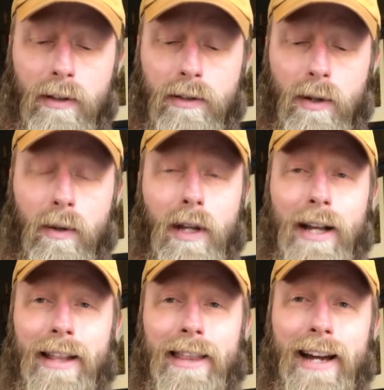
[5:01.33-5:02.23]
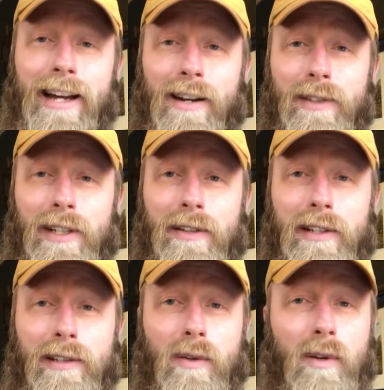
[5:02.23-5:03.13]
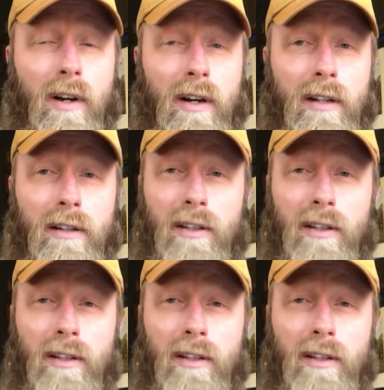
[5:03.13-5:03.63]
So that covers everything that's going on.